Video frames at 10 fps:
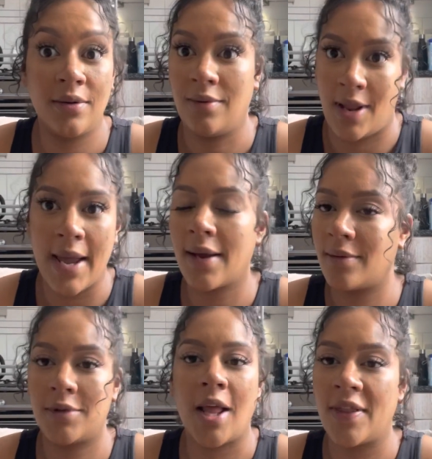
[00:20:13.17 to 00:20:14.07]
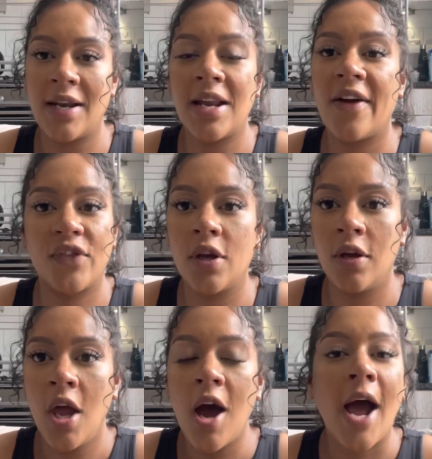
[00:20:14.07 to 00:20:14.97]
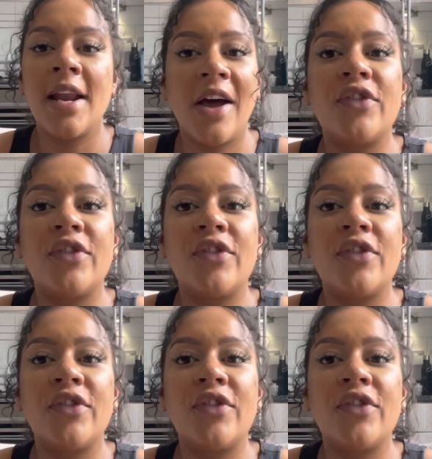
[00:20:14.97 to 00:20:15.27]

Like, I didn't have